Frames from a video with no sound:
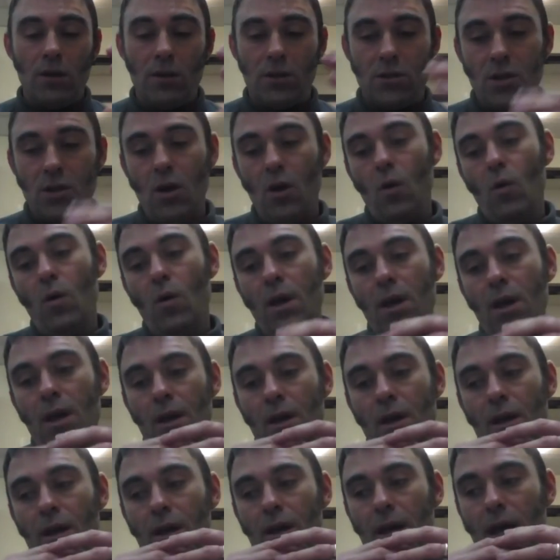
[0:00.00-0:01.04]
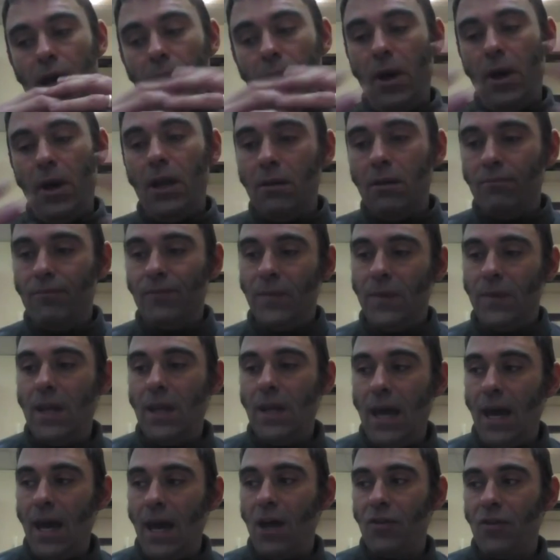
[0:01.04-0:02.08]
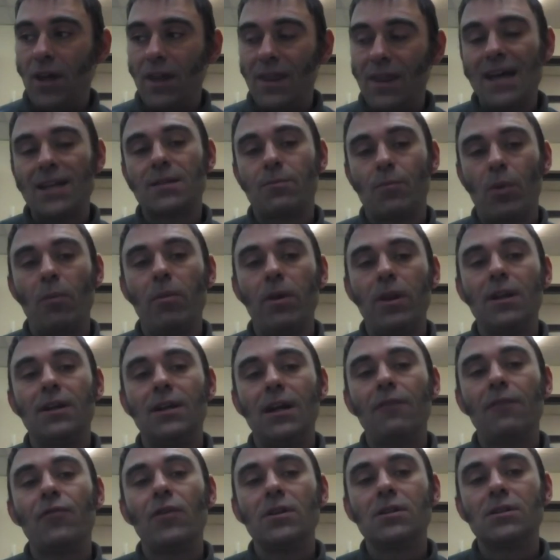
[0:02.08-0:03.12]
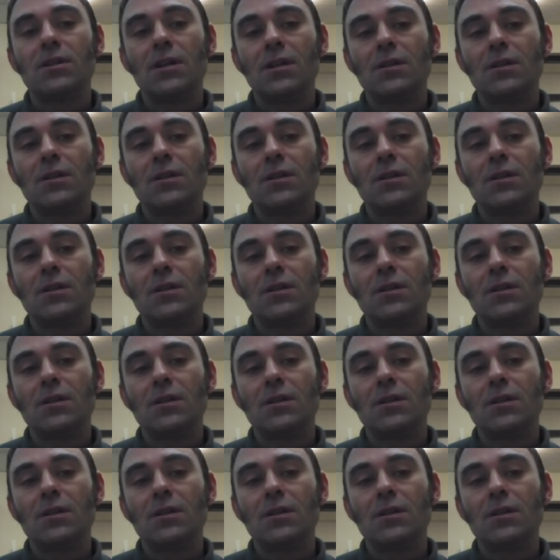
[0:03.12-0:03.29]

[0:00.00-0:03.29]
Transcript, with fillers: So, I mean, yeah, I think that's probably the difference.